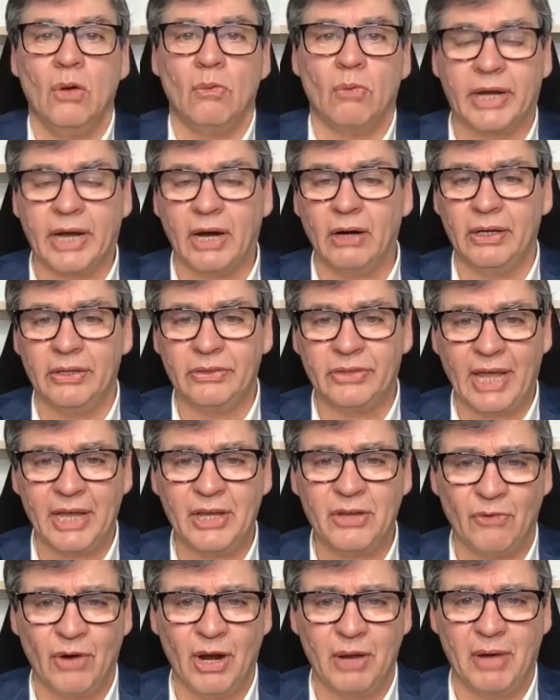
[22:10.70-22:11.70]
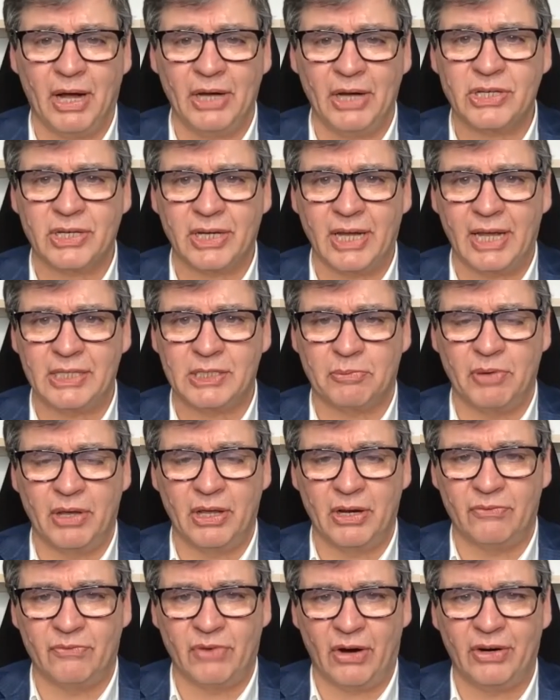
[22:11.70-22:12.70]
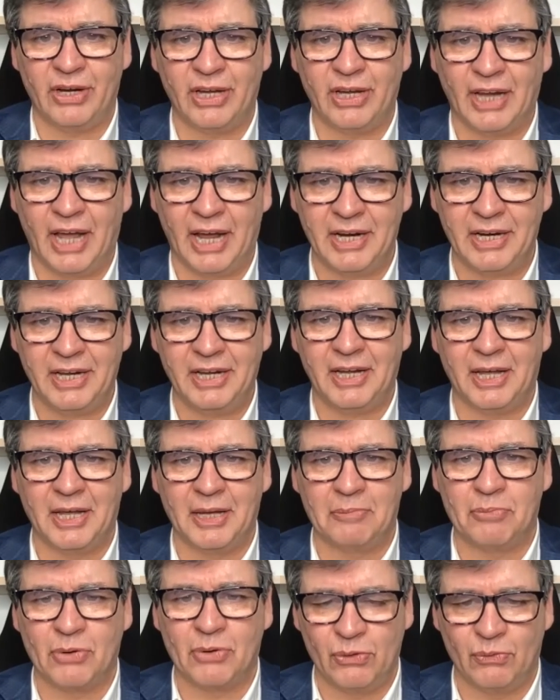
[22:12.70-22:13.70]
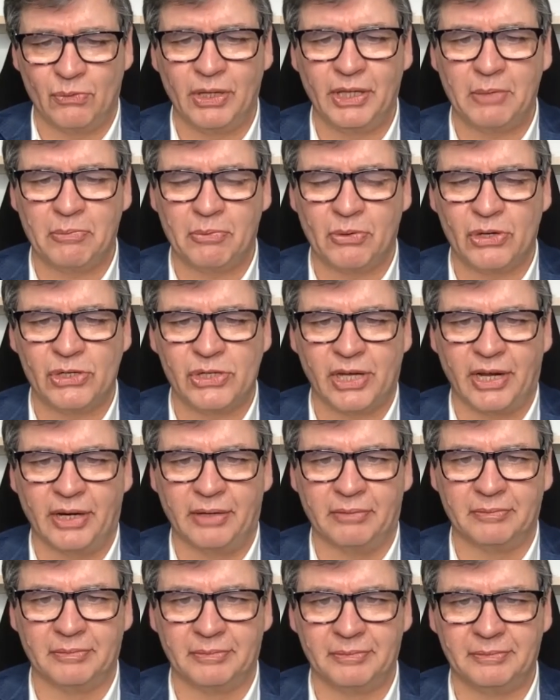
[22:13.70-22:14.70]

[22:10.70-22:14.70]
Well, Carolin, thank you very much. It's been very enlightening. I really appreciate it.